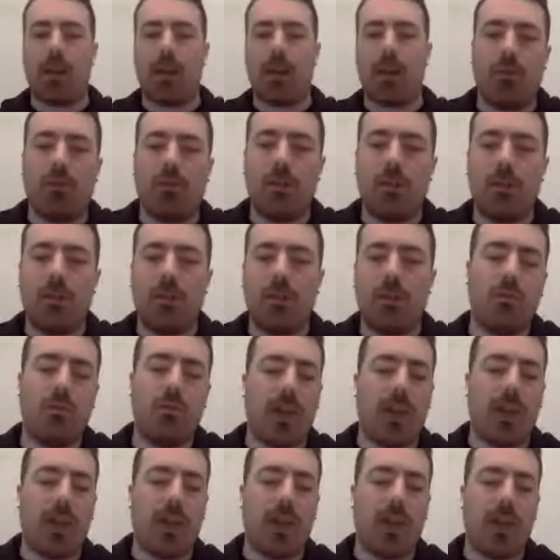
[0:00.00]
How do
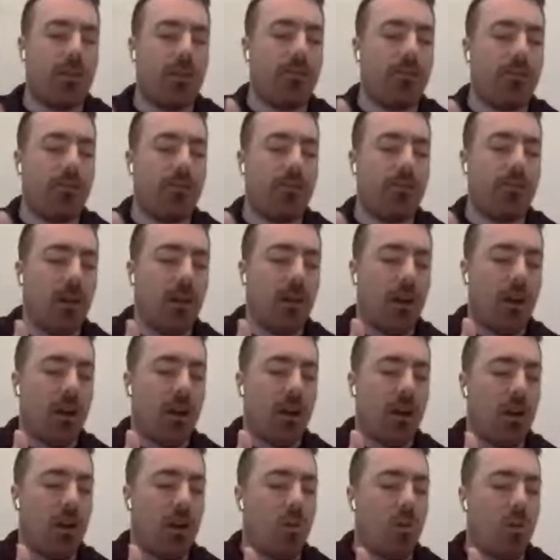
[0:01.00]
you have
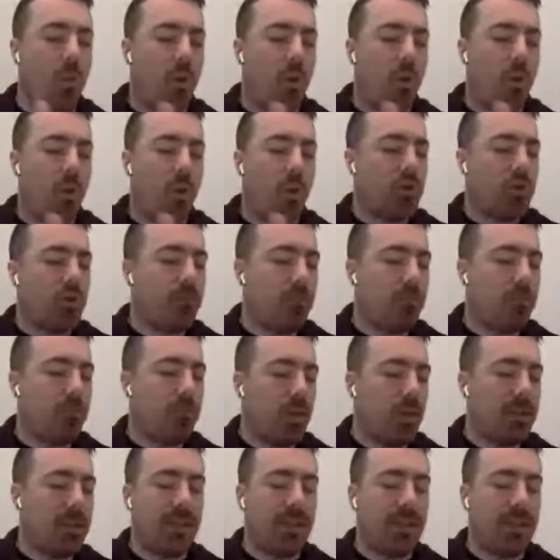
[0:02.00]
one